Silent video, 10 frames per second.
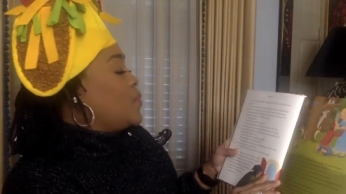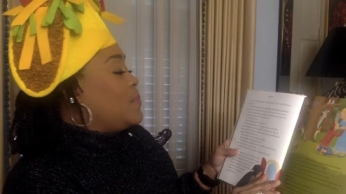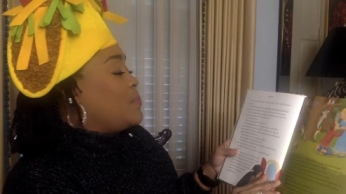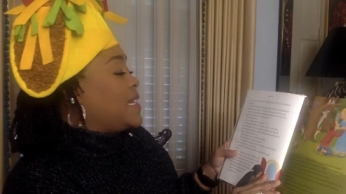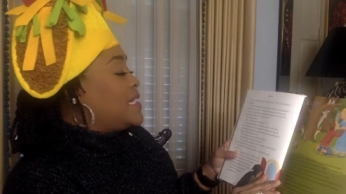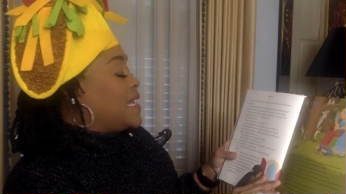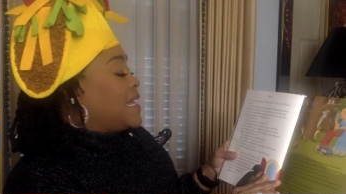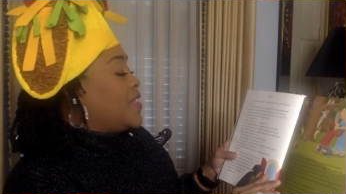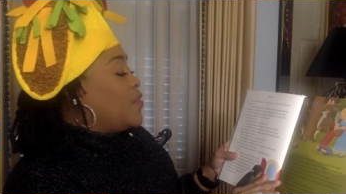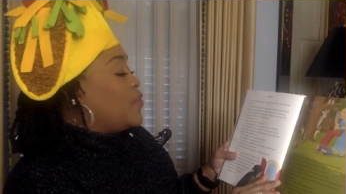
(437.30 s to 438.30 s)
we be
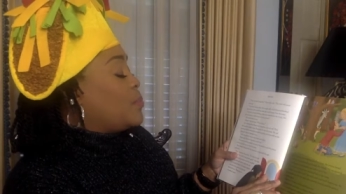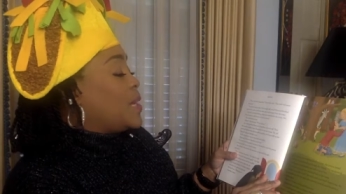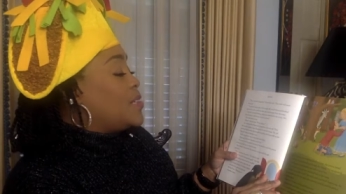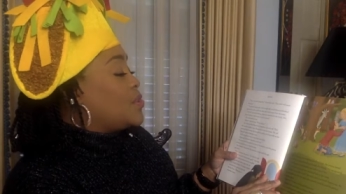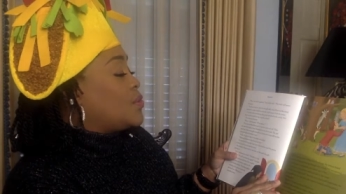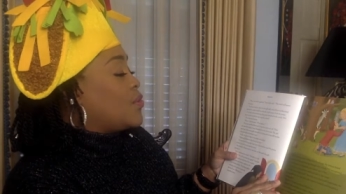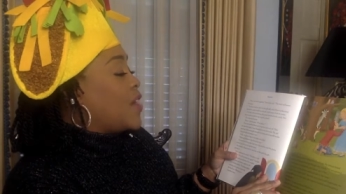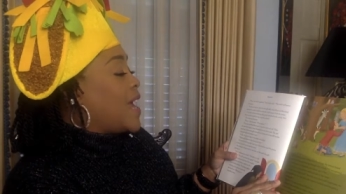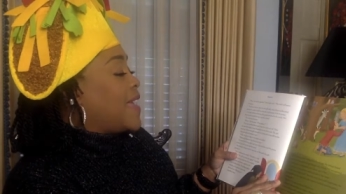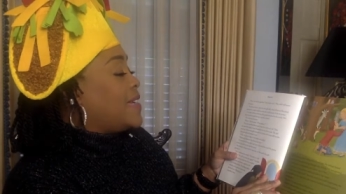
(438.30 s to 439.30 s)
together?" Rapunzel
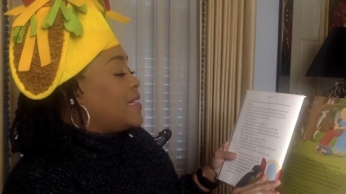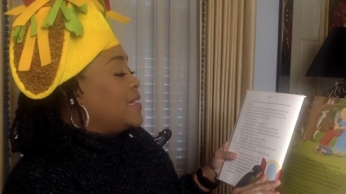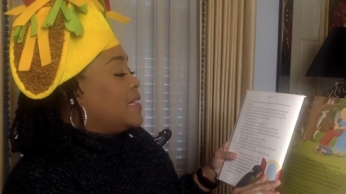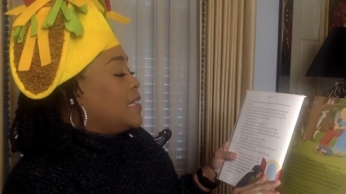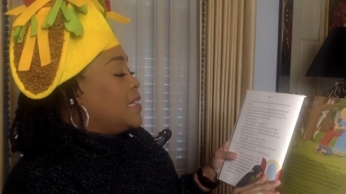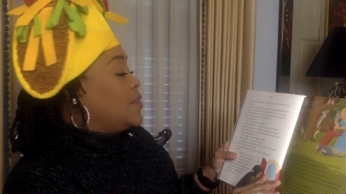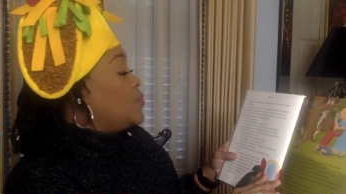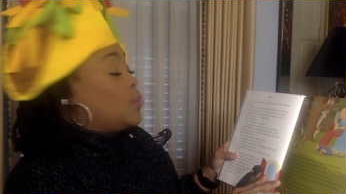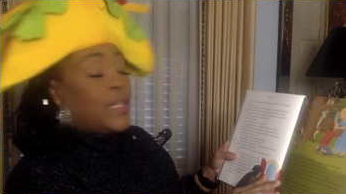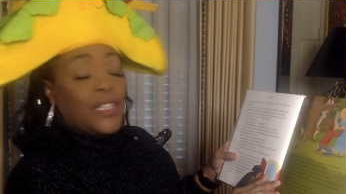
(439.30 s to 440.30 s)
cried. "The
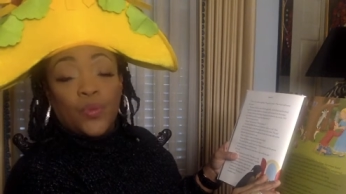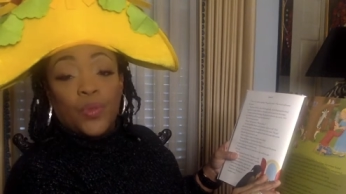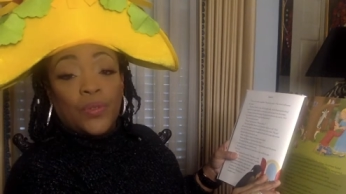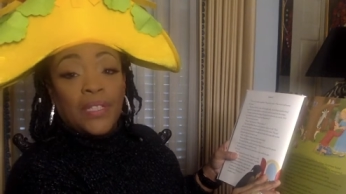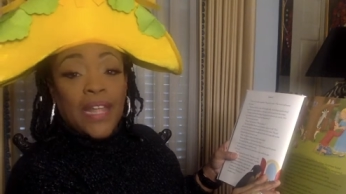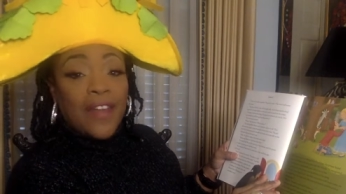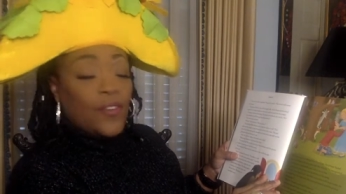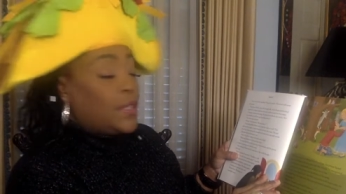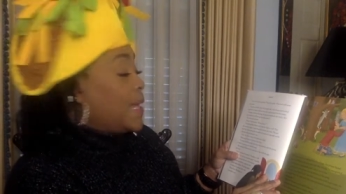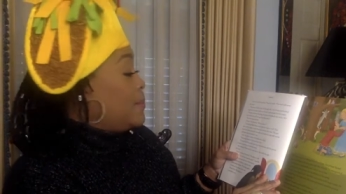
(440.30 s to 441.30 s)
witch will
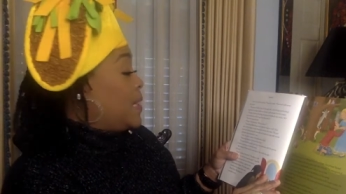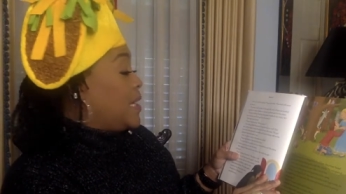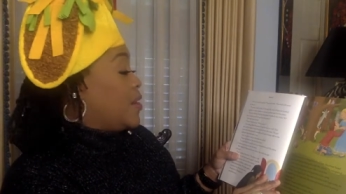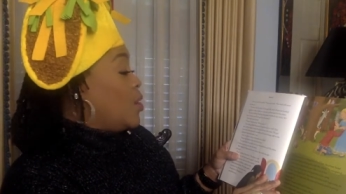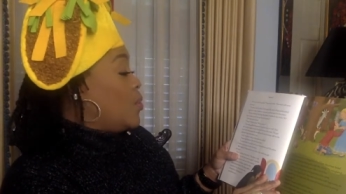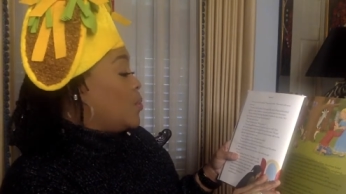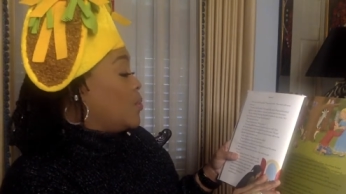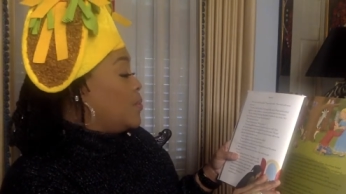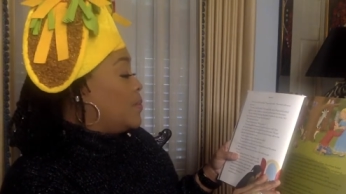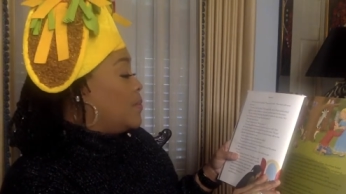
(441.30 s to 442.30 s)
never let me go."
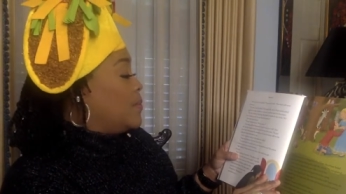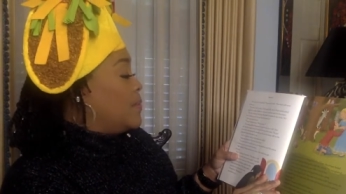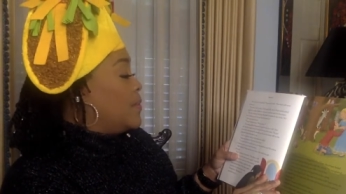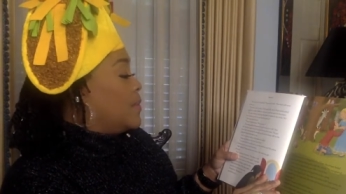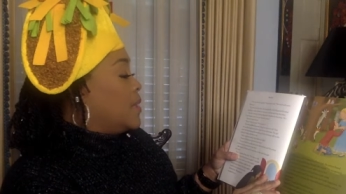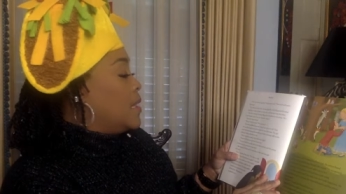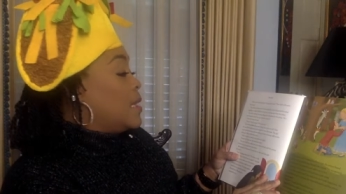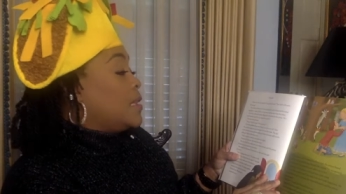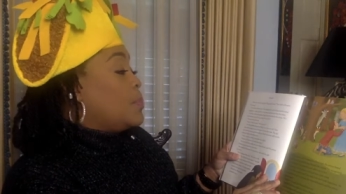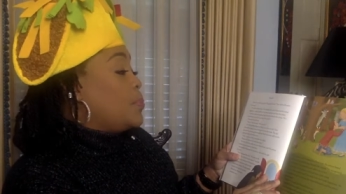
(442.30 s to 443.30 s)

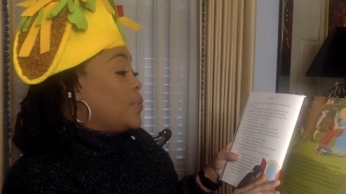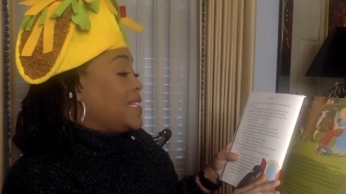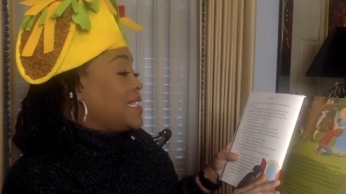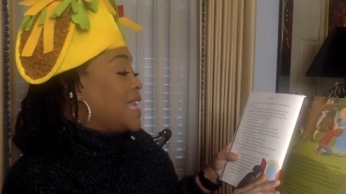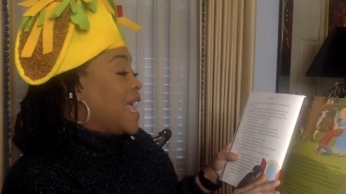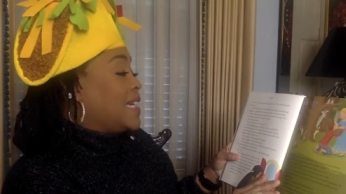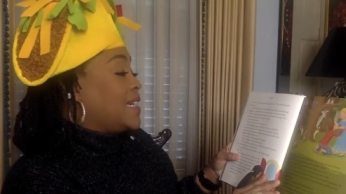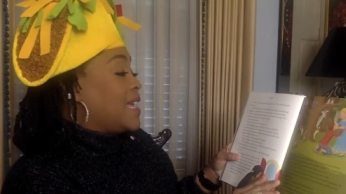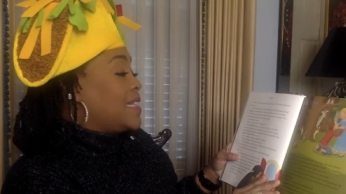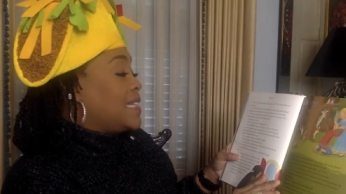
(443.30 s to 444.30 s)
The prince had an
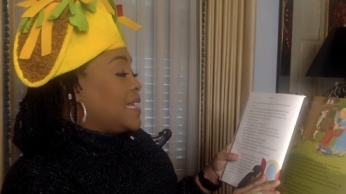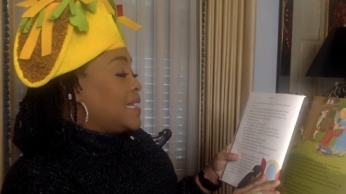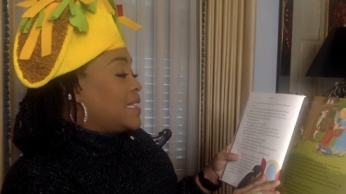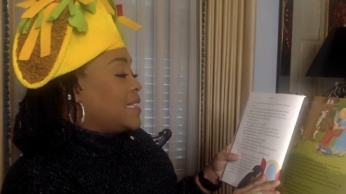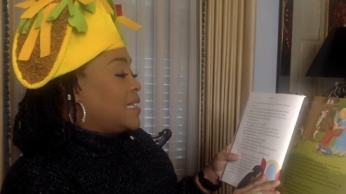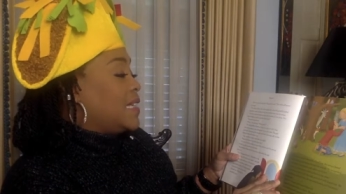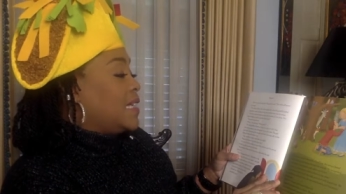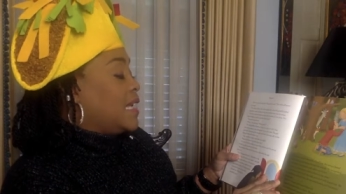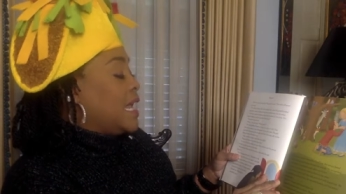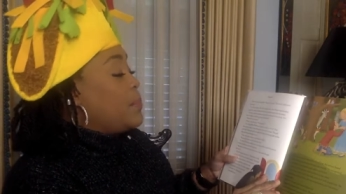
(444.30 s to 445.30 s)
idea.
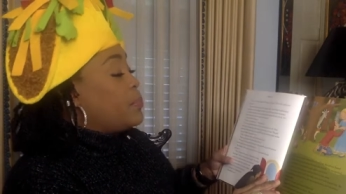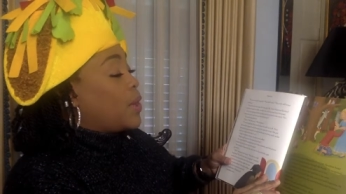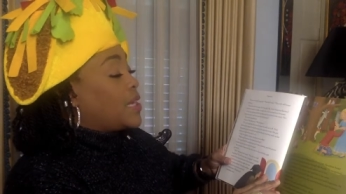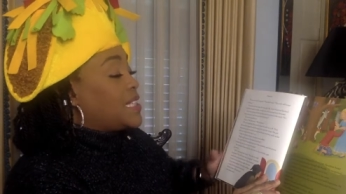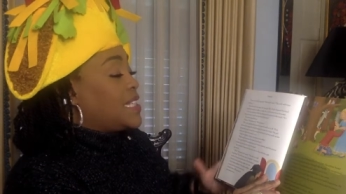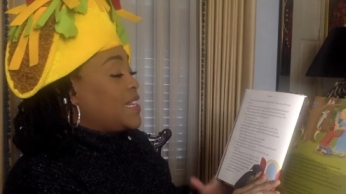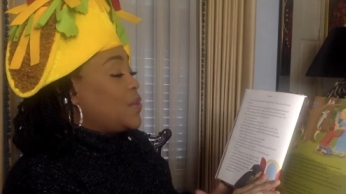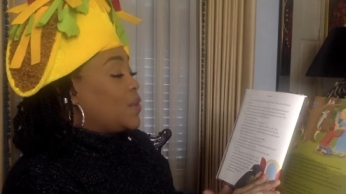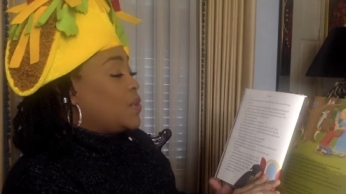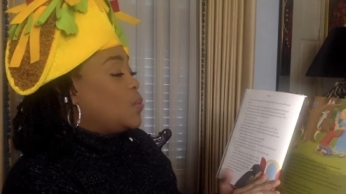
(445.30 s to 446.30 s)
He brought
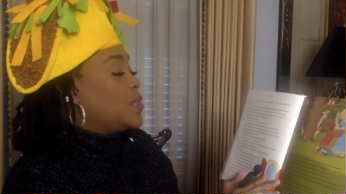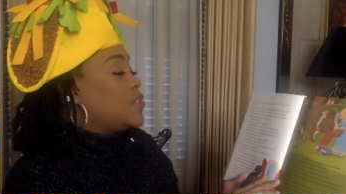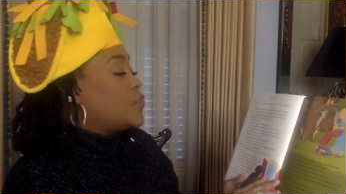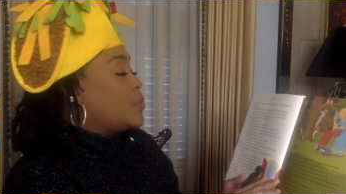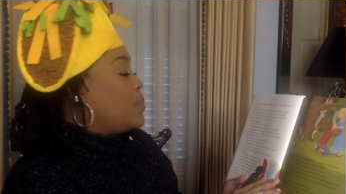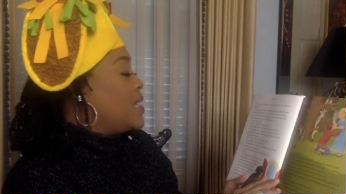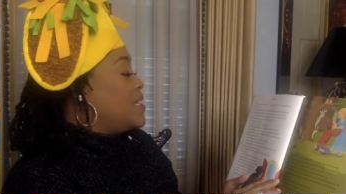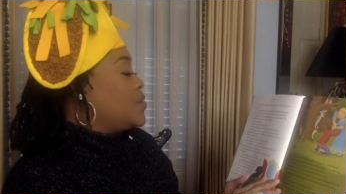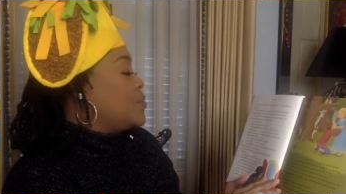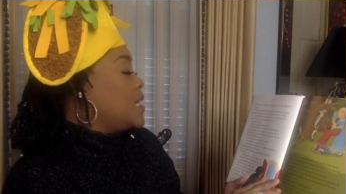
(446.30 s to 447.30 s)
silk, which
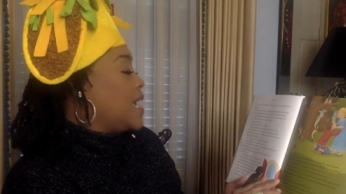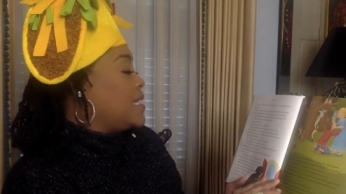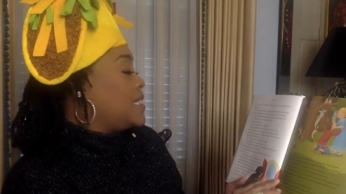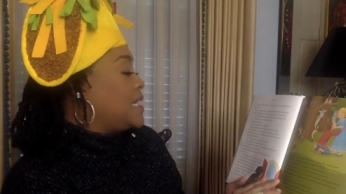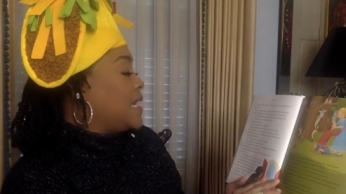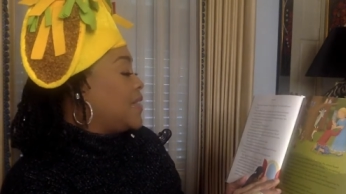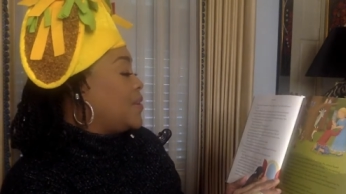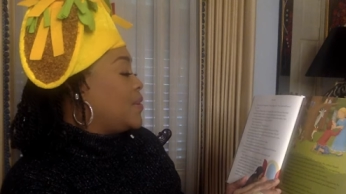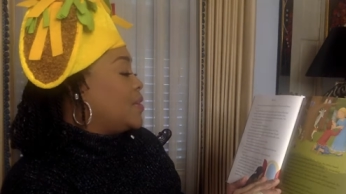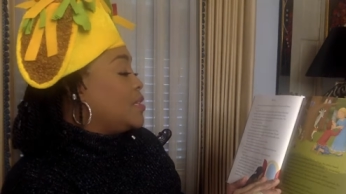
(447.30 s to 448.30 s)
Rapunzel knotted
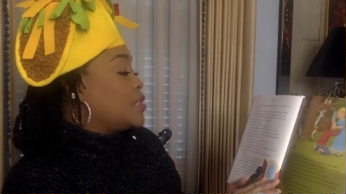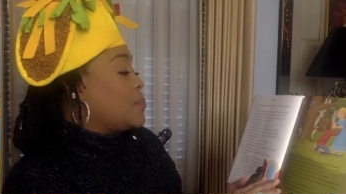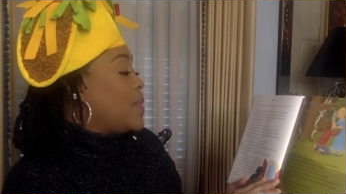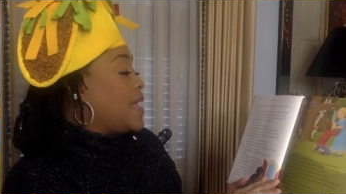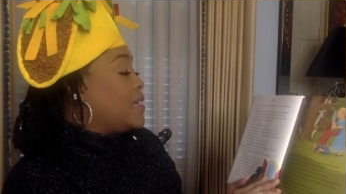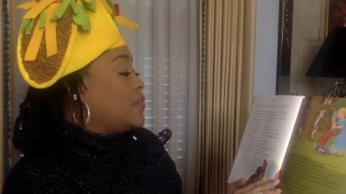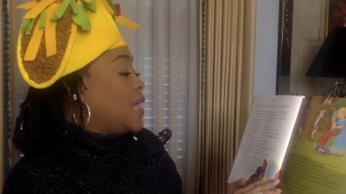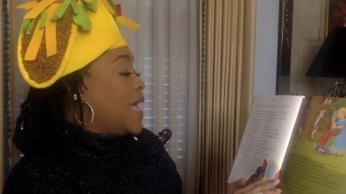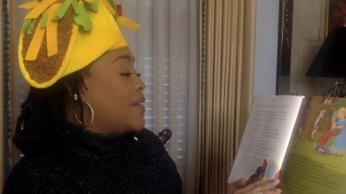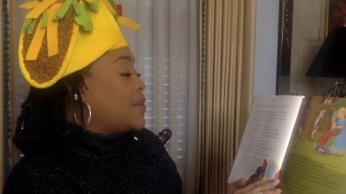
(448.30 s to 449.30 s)
together to make a
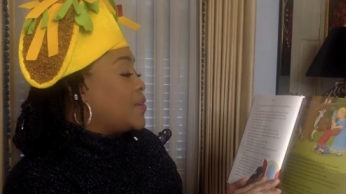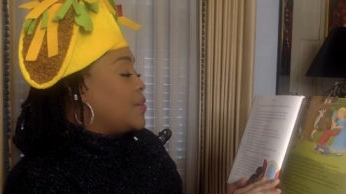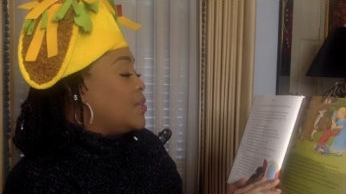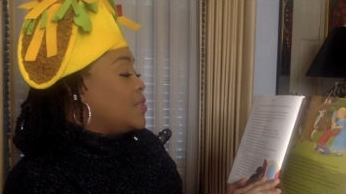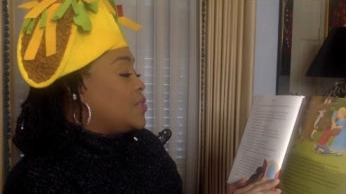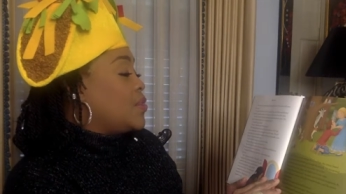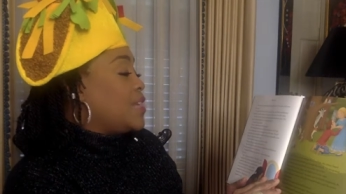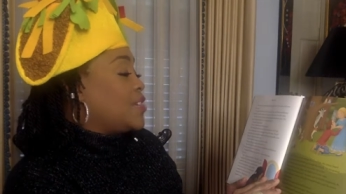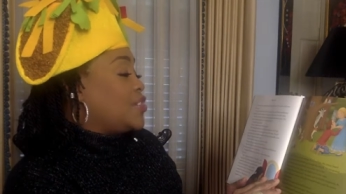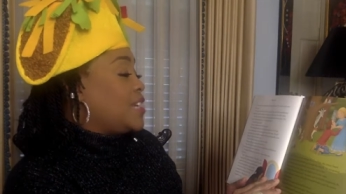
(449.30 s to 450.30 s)
ladder so
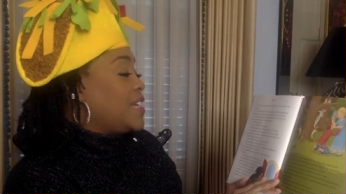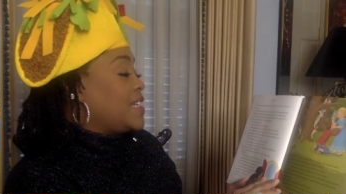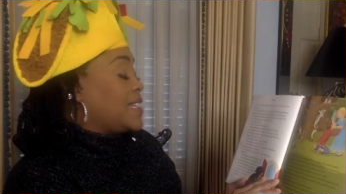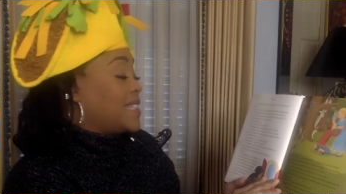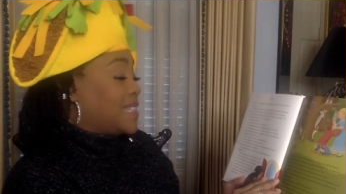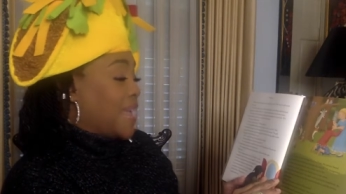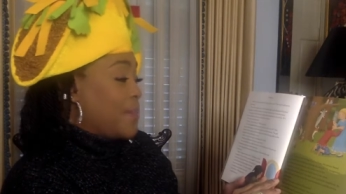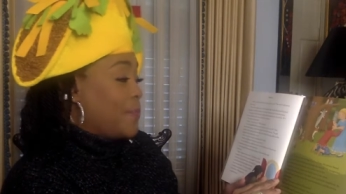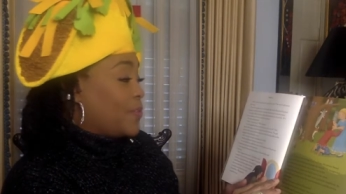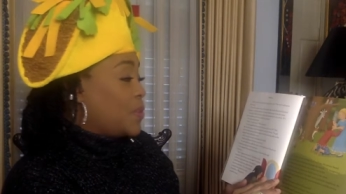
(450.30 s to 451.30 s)
that she could
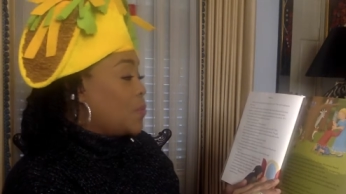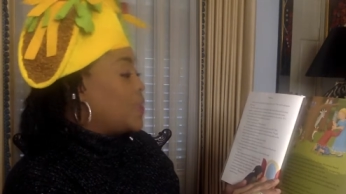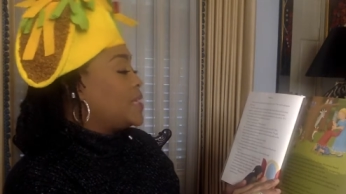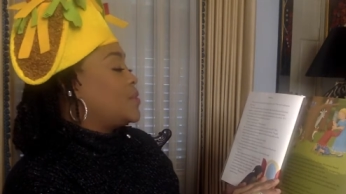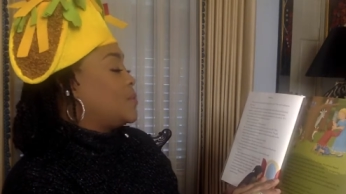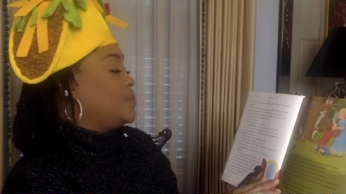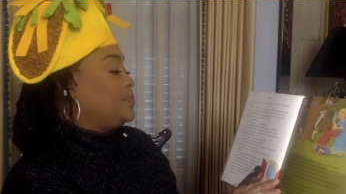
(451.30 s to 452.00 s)
escape from the window.